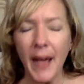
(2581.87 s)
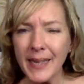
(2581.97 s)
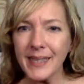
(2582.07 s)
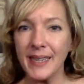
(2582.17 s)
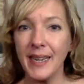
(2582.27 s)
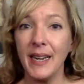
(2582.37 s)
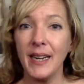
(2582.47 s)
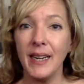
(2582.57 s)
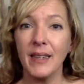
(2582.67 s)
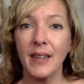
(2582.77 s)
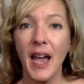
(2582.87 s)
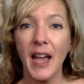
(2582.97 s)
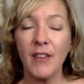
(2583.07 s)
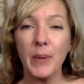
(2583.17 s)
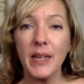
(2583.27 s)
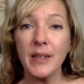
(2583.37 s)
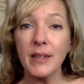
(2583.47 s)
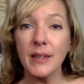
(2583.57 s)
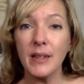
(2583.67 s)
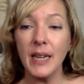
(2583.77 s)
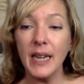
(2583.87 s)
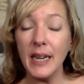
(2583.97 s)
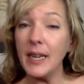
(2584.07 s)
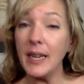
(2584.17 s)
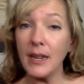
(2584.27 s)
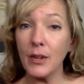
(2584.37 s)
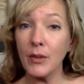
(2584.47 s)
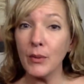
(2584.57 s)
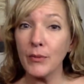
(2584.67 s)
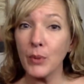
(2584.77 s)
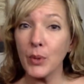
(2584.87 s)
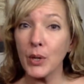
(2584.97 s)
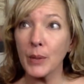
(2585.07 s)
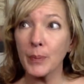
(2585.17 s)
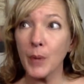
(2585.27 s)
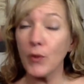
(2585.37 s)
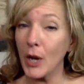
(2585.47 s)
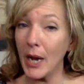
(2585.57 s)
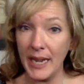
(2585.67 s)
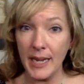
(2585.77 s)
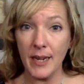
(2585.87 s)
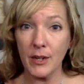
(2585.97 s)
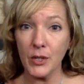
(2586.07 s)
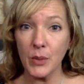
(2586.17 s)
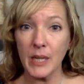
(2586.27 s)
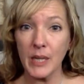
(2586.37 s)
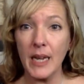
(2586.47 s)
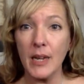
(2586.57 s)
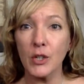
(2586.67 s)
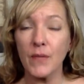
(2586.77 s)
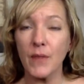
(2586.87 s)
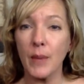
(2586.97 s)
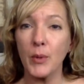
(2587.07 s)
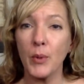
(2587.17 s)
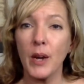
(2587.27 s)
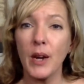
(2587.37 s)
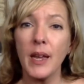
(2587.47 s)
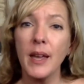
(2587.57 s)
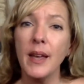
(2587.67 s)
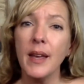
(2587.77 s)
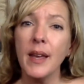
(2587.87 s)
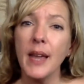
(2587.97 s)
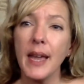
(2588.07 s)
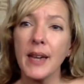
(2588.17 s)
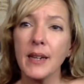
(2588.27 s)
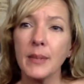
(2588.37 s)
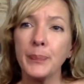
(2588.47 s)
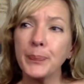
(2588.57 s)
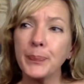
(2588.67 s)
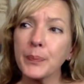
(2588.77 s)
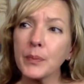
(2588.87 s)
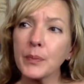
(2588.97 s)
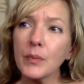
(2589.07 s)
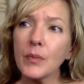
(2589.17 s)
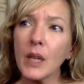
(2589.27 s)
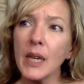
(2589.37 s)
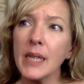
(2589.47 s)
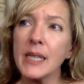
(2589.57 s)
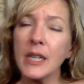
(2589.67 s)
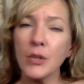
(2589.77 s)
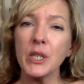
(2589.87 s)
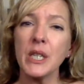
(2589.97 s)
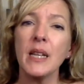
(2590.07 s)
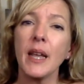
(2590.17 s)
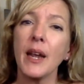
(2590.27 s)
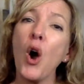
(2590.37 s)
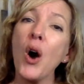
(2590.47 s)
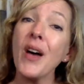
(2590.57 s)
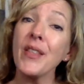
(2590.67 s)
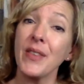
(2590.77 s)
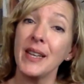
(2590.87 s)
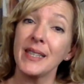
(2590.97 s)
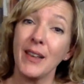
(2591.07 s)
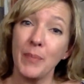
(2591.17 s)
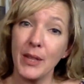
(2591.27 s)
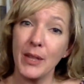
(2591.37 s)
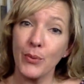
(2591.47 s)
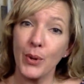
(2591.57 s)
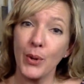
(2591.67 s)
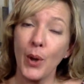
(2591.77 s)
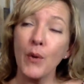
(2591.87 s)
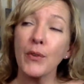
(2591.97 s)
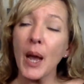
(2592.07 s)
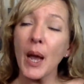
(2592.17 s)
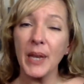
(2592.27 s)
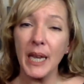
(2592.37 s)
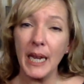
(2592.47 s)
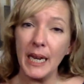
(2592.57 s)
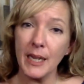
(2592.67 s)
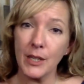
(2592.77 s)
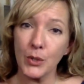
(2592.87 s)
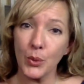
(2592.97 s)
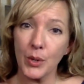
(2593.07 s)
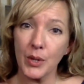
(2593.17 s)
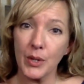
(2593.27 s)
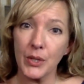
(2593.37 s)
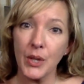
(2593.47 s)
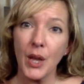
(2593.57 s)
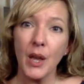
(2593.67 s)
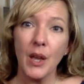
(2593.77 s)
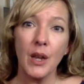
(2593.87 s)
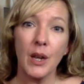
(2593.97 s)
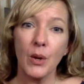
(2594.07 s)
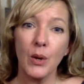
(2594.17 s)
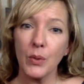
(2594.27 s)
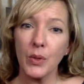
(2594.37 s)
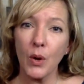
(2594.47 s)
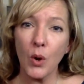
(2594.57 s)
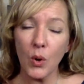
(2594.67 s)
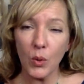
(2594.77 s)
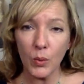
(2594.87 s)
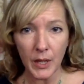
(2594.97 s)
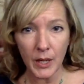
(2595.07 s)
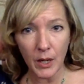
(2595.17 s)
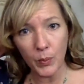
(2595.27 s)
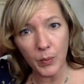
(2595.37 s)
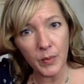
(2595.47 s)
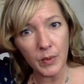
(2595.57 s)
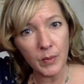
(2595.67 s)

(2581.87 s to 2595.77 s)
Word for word: fascinating. I've been eating keto for over eight years. It was eight years in February. And it's interesting, like all the things I've been through, overcoming eating disorders, you know, the whole, you know,